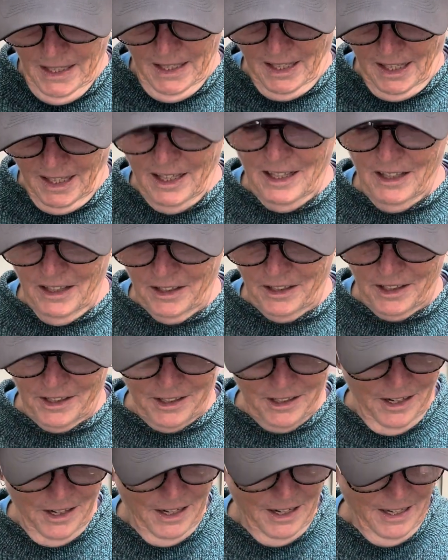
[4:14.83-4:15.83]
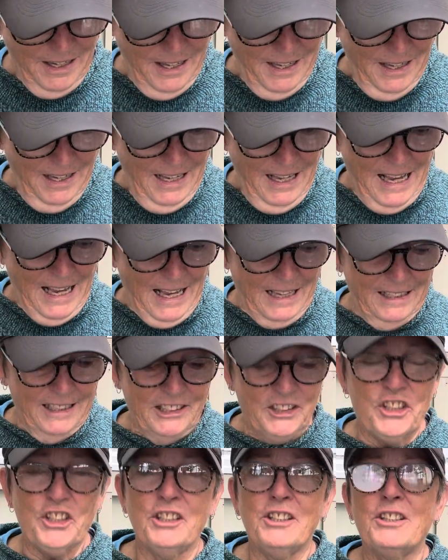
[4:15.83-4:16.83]
here, and
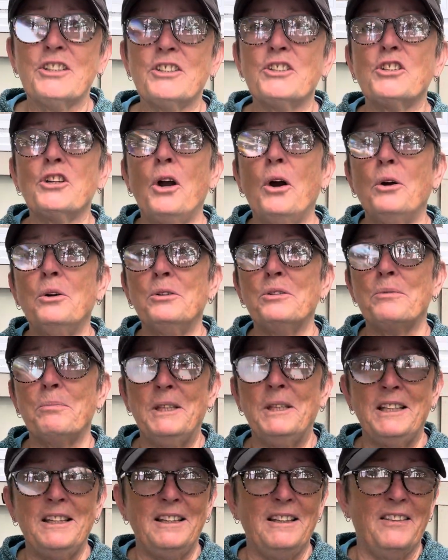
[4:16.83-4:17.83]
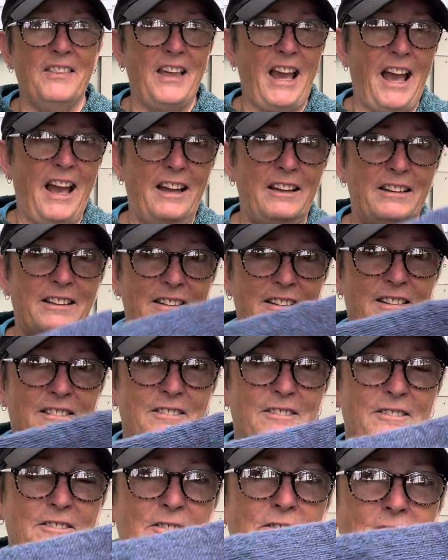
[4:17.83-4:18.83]
it just shows me that
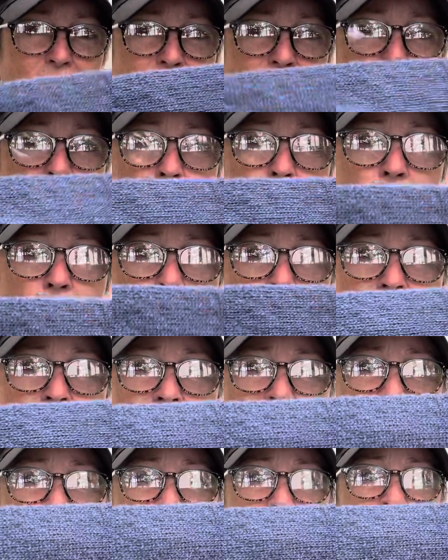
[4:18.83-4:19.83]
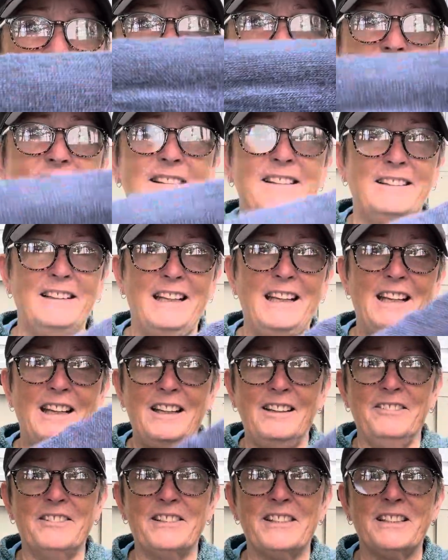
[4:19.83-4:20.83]
for knitting
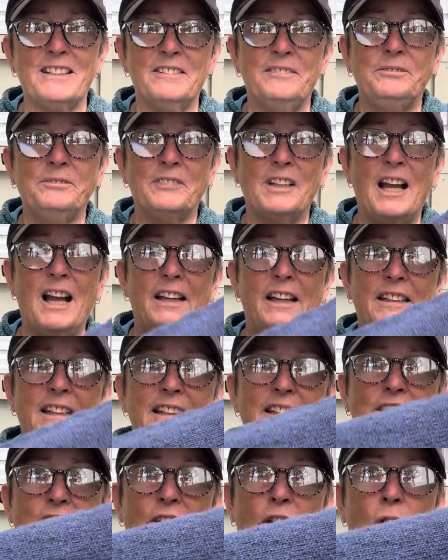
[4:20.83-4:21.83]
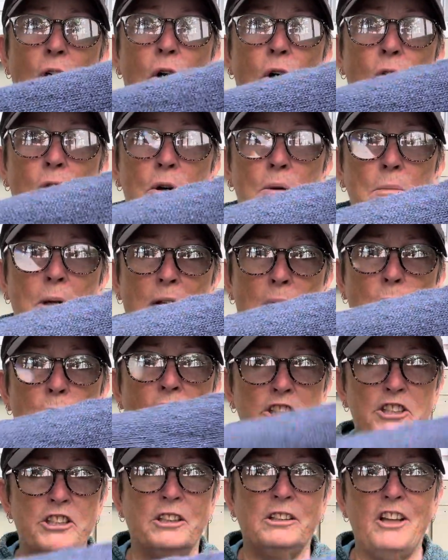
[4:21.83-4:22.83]
sleeves, I need to go home and
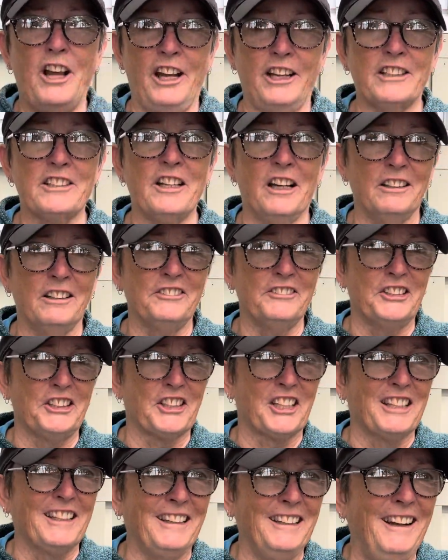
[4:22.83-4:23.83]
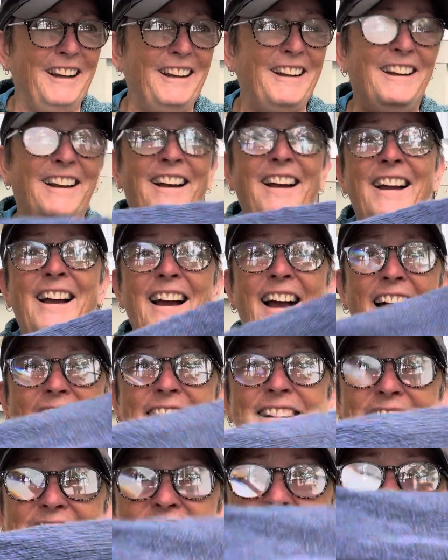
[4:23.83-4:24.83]
watch a lot of television
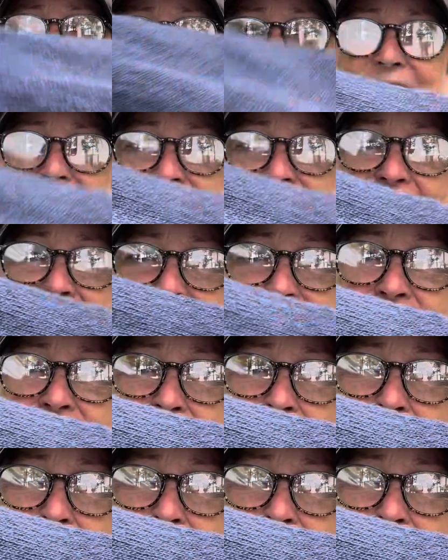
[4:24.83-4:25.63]
to get this done.